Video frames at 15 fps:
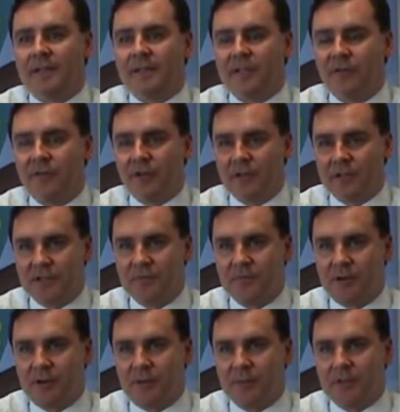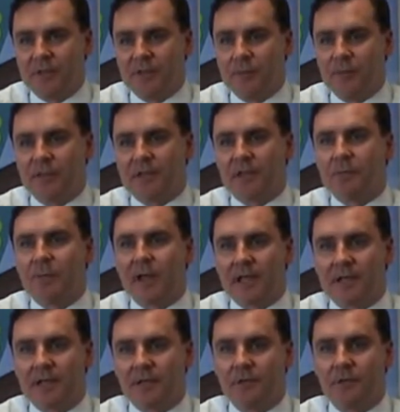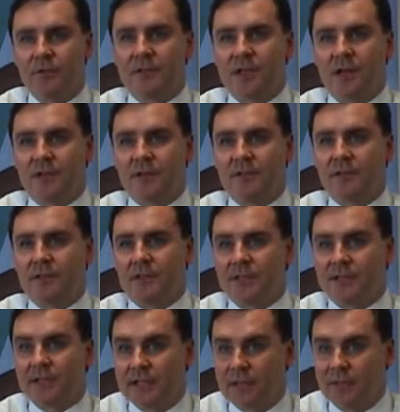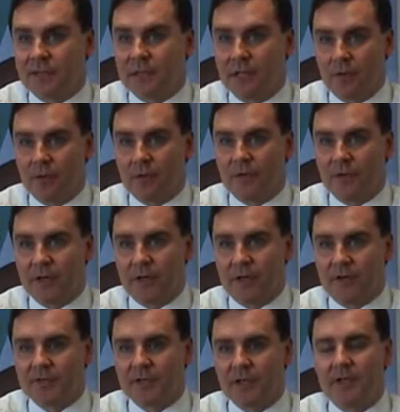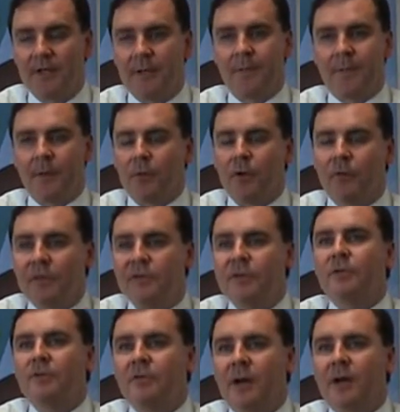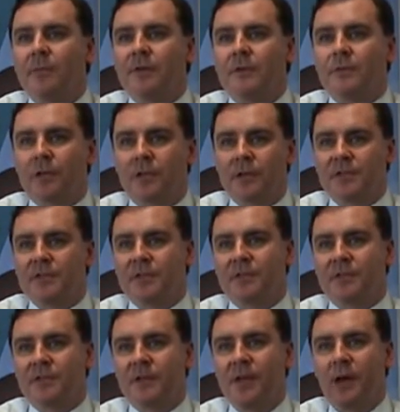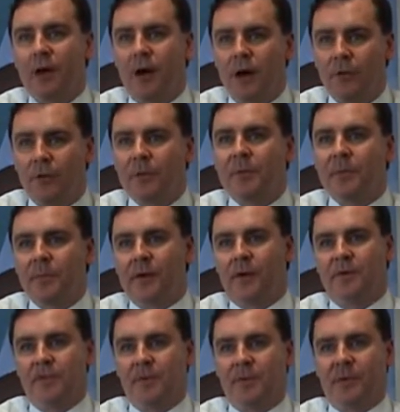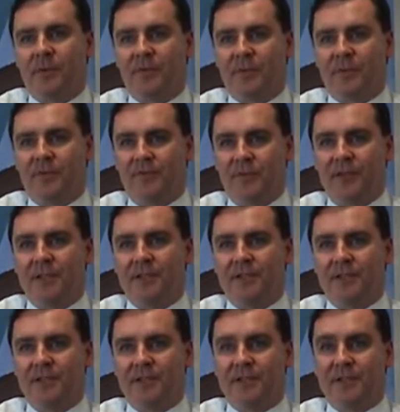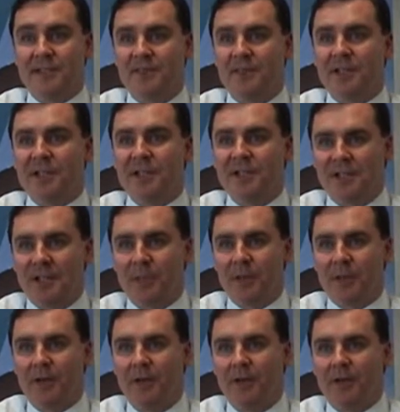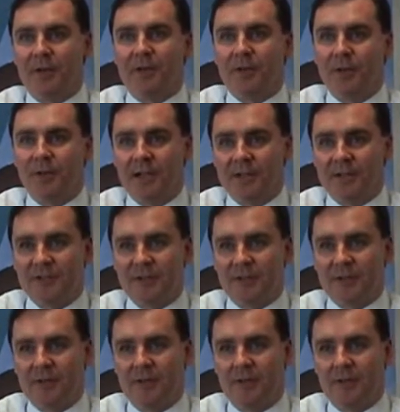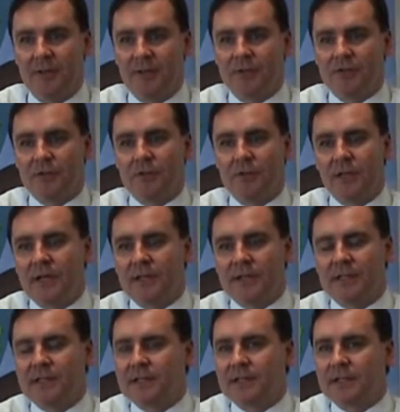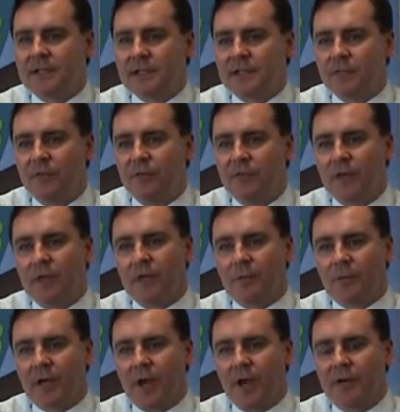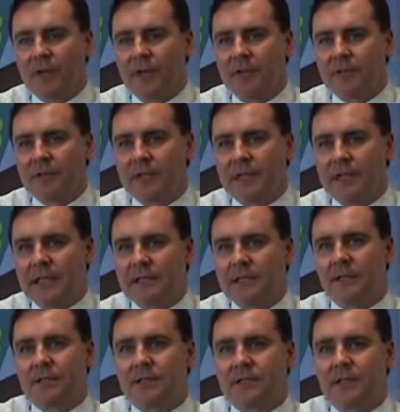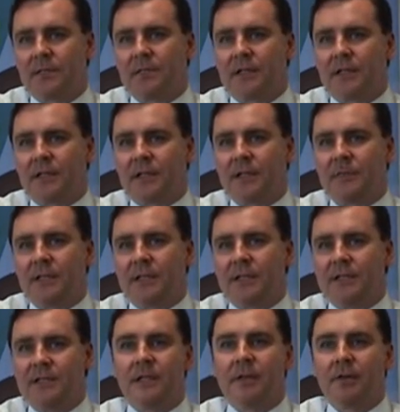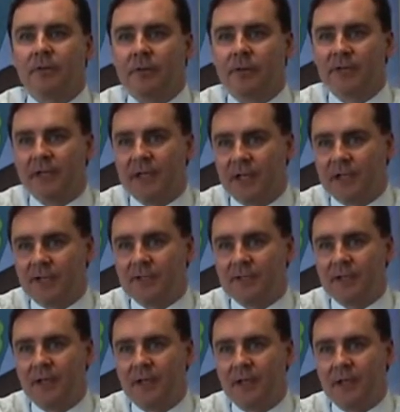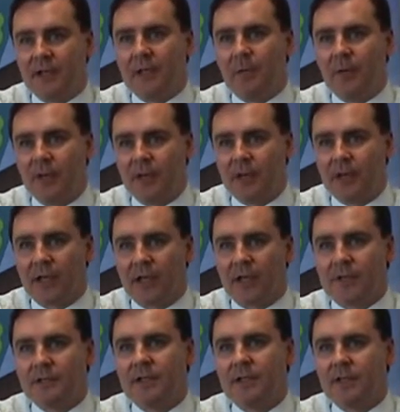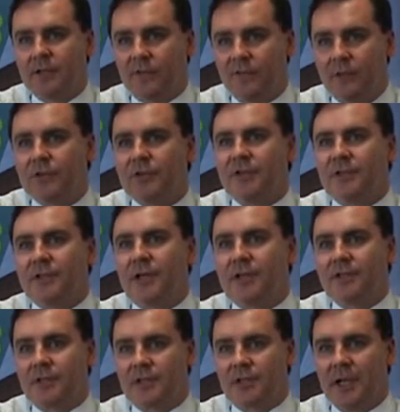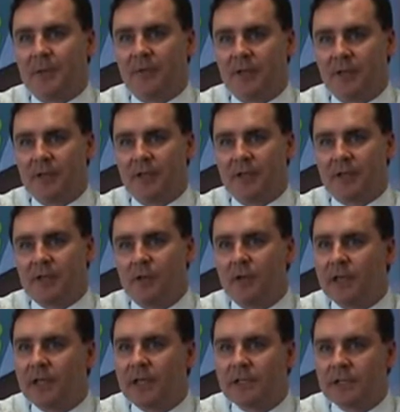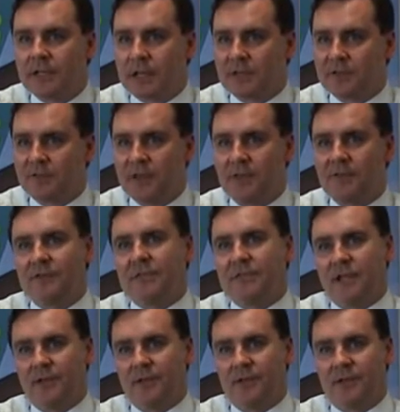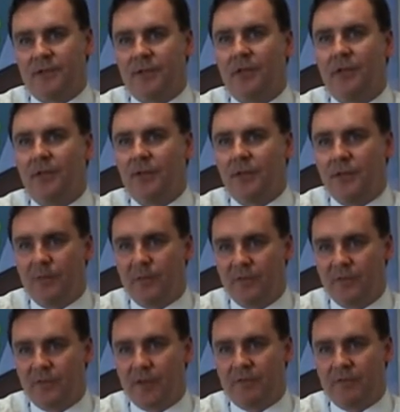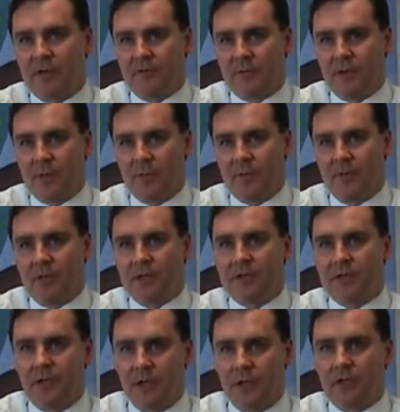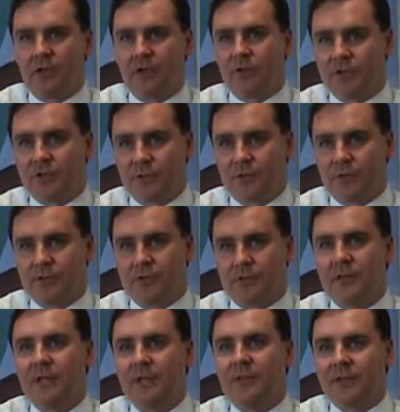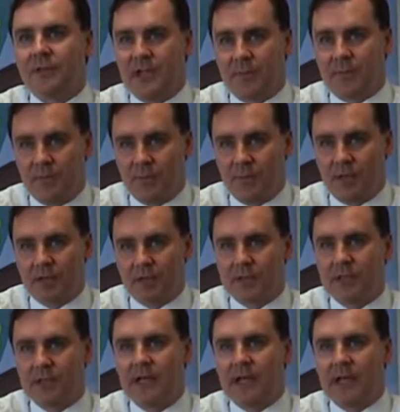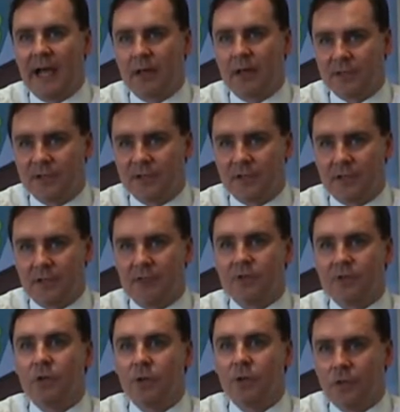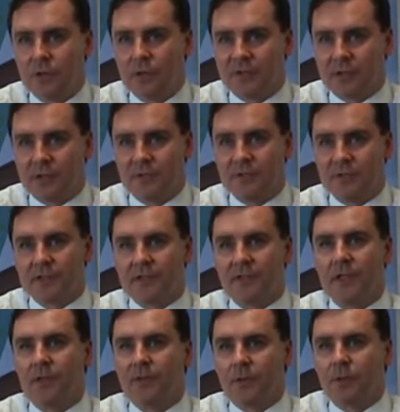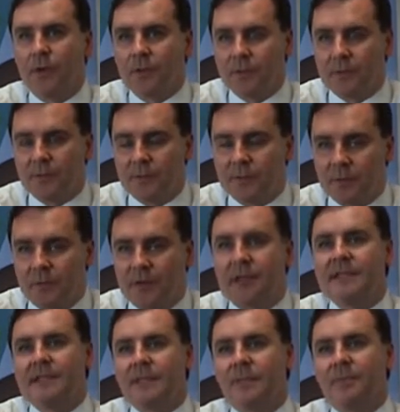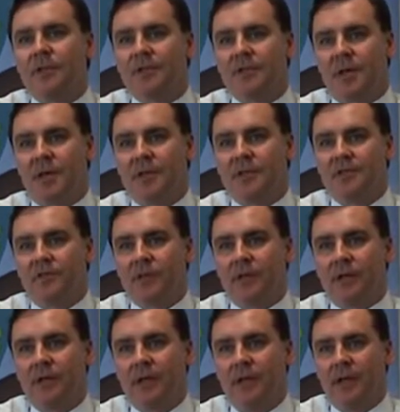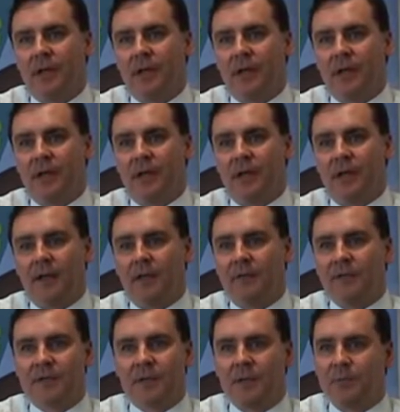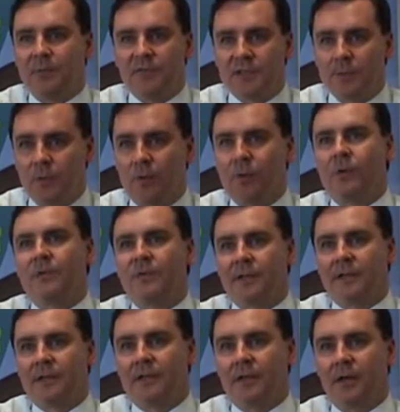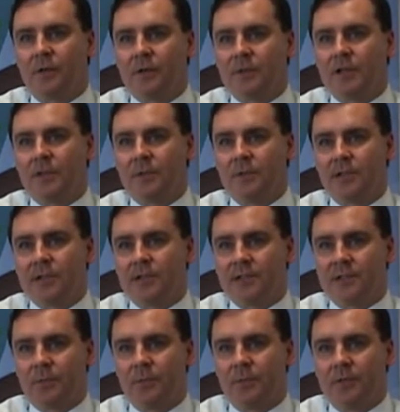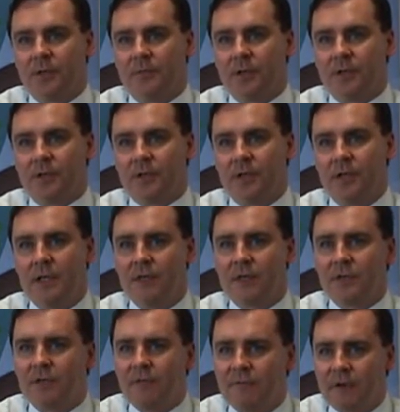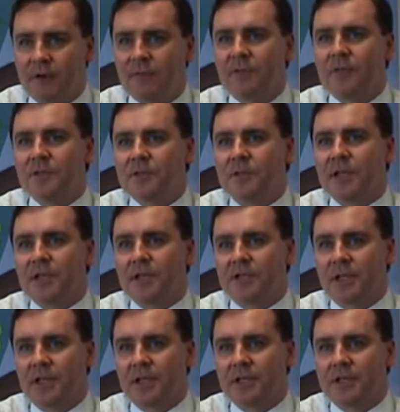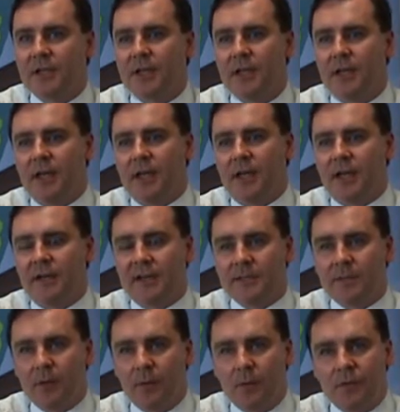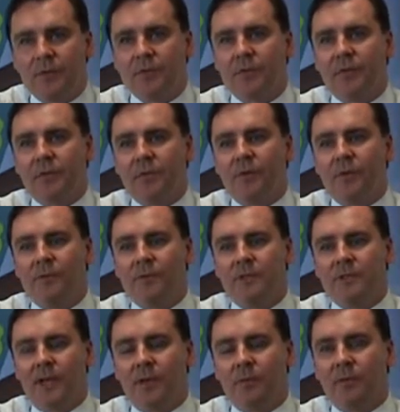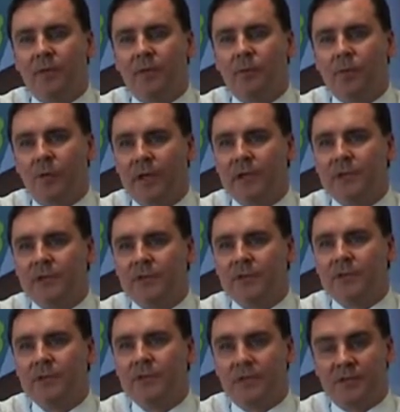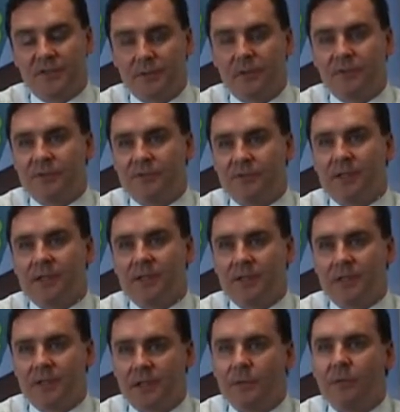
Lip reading: difficult environment with a competitor whose costs are significantly lower than ours, but a revenue environment where customers are only prepared to buy flights if they're significantly cheaper than they were last year. So this review that we're carrying out is not something that will be tinkering around the edges. It'll be looking at the future size and shape of Aer Lingus going into the next 5 to 10 years, the number of aircraft we operate, long haul, short haul, the type of product, how it's served, who serves it, the price it'll be charged for, and the type of support that the organisation will need to support the product. So a very fundamental change that's being worked through at the moment, and we'll be rolling it out as soon as it's ready, and it'll